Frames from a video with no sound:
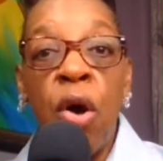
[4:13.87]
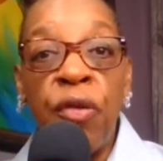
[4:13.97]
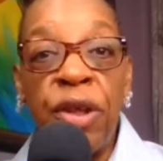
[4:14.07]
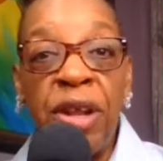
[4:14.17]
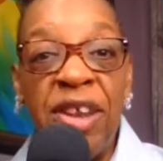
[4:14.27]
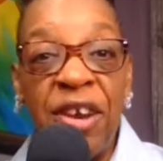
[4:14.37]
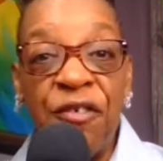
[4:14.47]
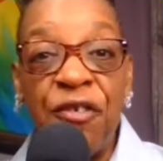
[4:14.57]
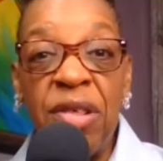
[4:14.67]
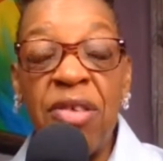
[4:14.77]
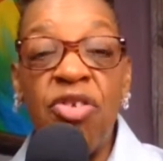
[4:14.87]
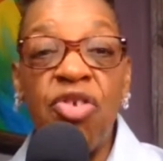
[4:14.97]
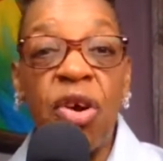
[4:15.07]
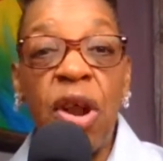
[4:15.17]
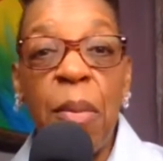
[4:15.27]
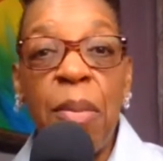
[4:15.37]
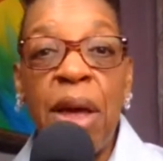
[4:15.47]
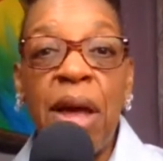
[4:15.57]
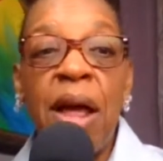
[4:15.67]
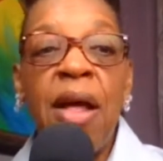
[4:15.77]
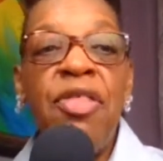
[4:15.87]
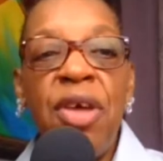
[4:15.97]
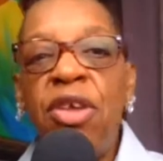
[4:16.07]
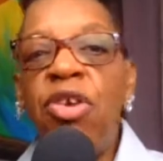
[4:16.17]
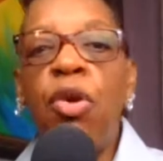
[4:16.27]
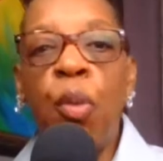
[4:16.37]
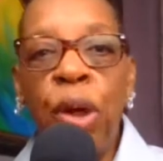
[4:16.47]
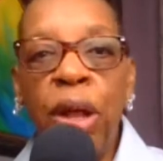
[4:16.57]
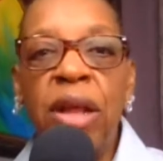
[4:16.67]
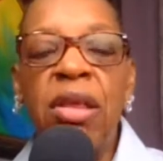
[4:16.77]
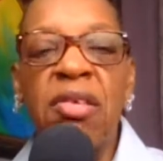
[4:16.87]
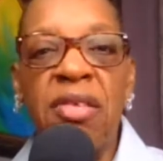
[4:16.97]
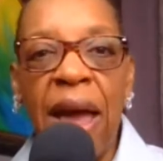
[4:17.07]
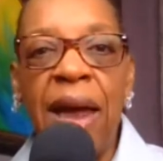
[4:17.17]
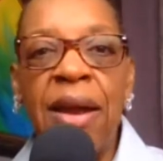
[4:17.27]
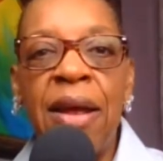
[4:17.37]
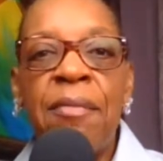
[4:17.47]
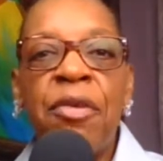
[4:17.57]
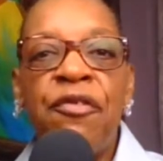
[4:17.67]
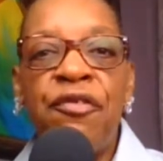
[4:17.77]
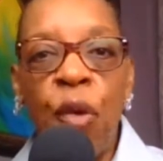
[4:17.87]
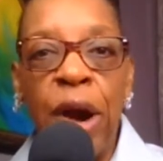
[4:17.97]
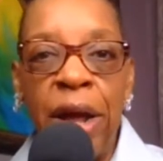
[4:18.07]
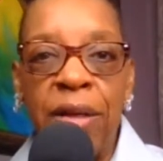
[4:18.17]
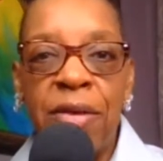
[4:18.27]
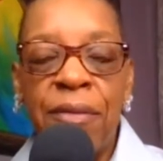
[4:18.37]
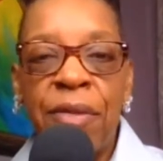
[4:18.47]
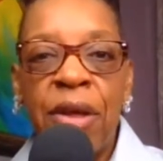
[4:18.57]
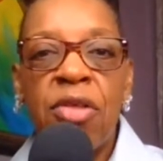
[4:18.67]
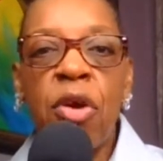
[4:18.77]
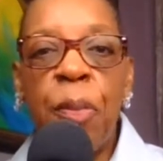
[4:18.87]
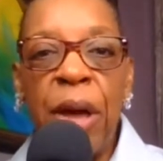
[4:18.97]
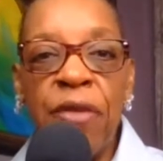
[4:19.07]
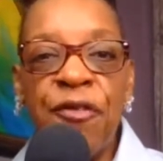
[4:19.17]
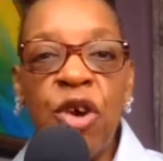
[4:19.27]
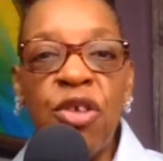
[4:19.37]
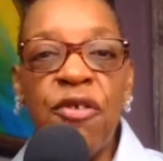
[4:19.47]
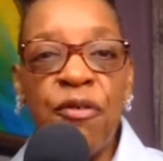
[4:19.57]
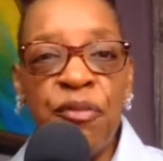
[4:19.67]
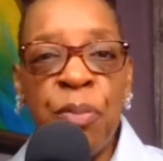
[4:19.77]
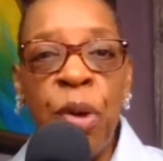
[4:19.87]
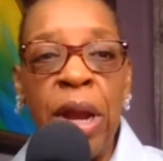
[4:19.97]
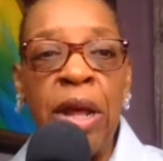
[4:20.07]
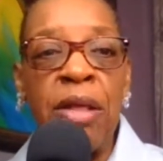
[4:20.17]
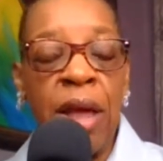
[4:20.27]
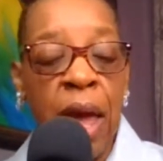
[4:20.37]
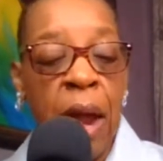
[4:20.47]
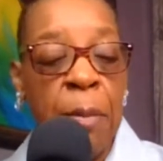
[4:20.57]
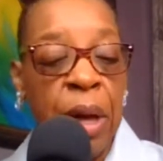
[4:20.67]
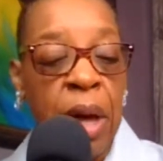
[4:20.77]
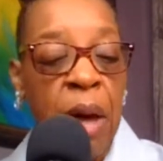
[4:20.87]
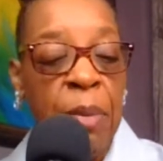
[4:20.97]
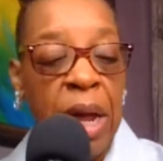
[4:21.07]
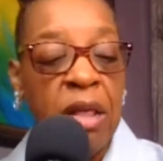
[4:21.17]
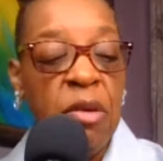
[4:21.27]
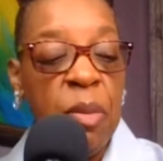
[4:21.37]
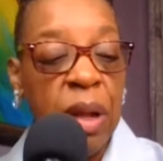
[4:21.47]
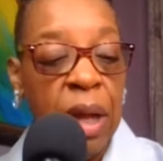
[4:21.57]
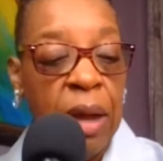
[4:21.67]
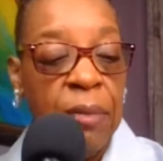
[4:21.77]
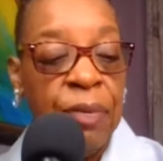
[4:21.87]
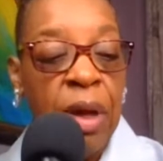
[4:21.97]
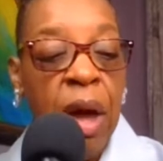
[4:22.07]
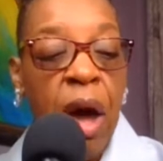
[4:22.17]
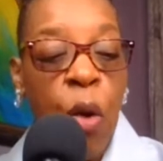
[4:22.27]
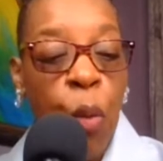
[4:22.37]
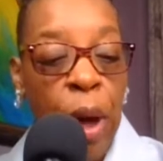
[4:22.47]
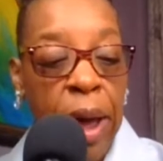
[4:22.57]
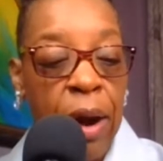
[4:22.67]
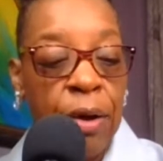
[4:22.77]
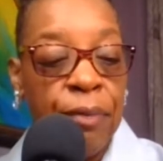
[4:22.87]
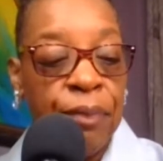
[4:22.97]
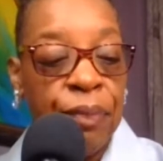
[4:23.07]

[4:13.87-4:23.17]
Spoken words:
the difference that you're going to make, then you're willing to stand for it. So, first point is, again, become intimately aware